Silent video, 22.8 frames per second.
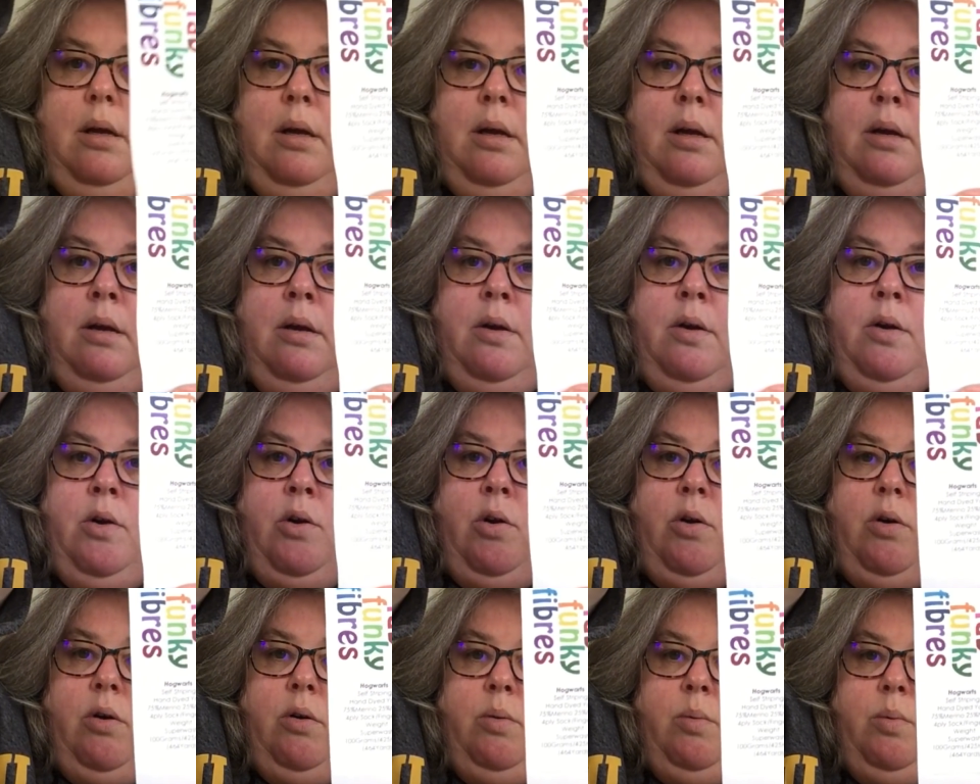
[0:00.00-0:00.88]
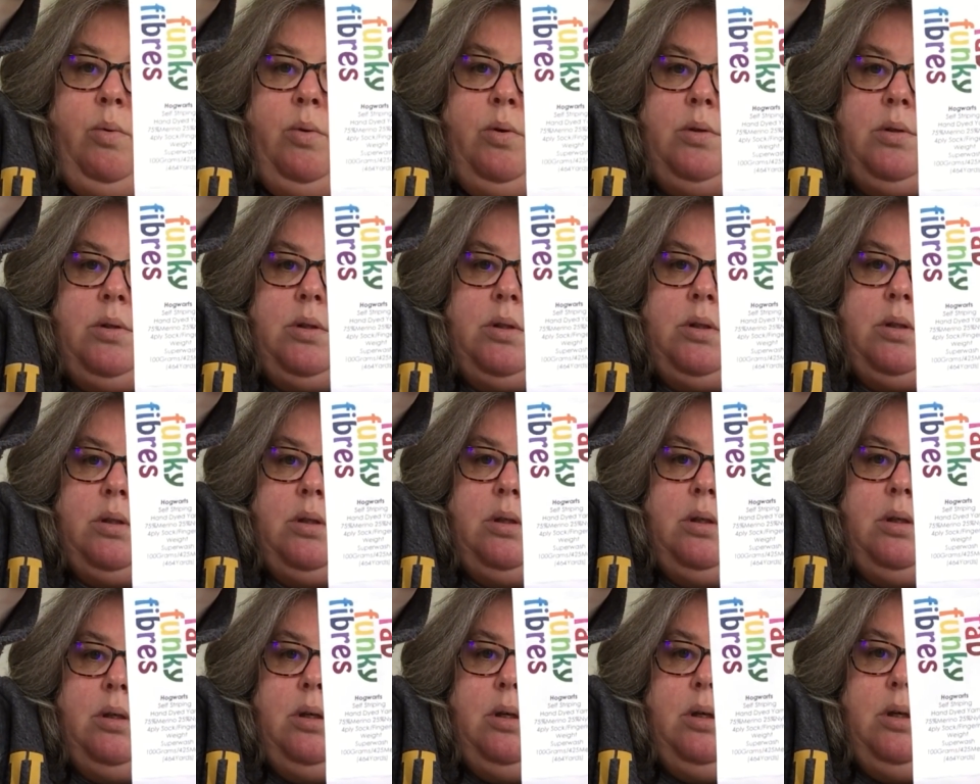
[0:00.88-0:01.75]
in a Hogwarts
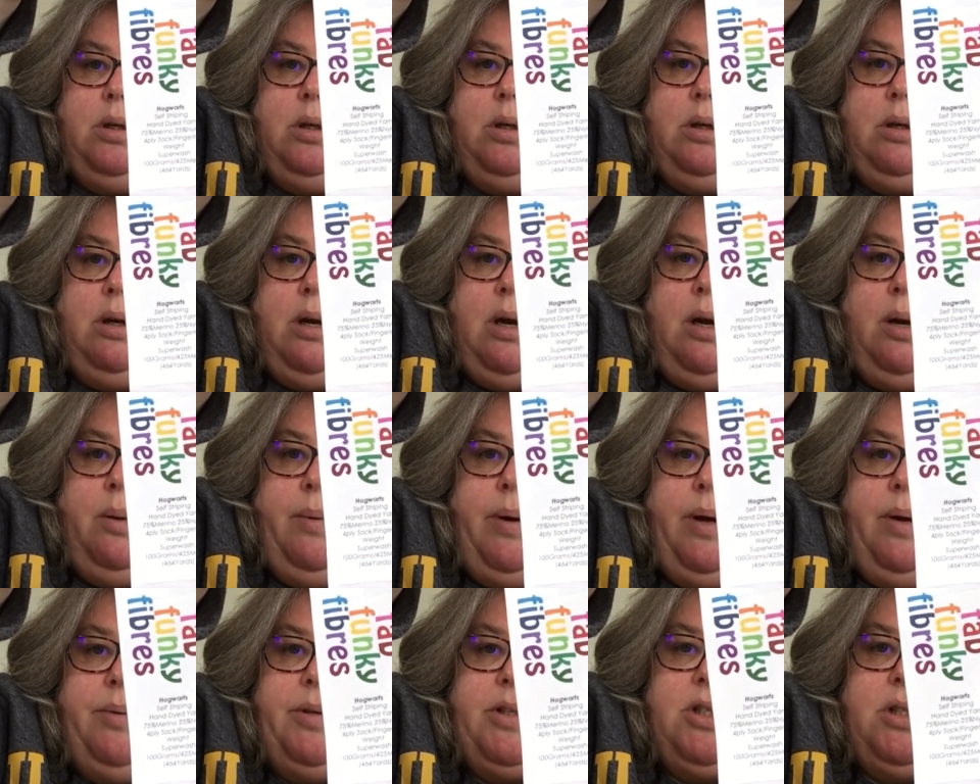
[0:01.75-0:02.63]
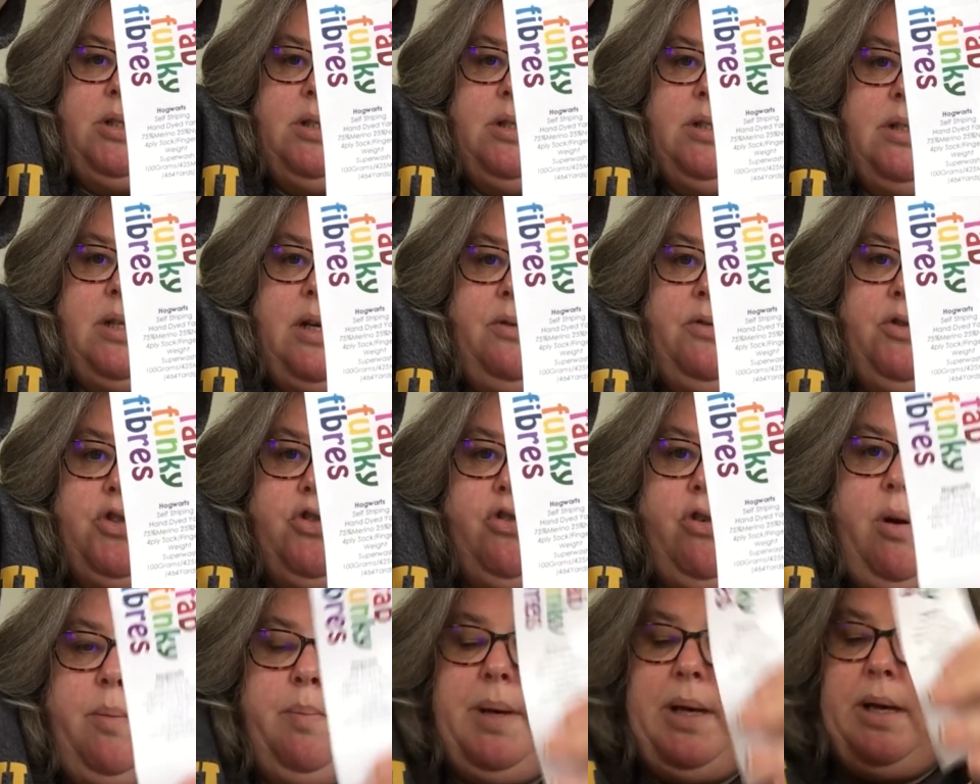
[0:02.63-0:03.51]
colourway, which is a
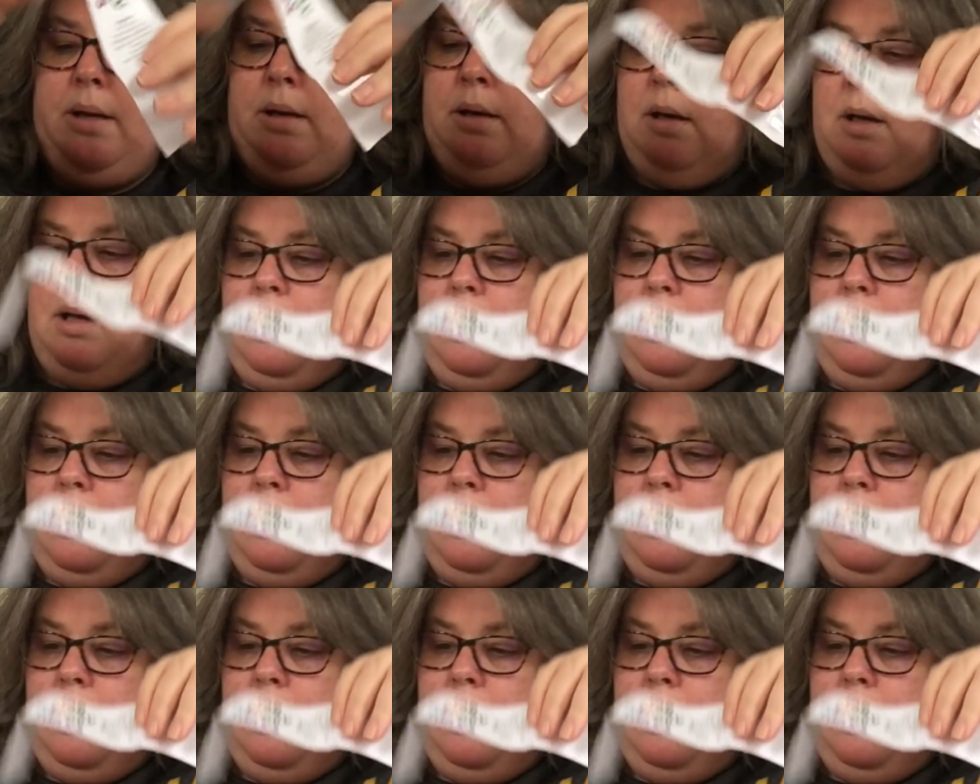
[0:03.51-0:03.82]
self-striping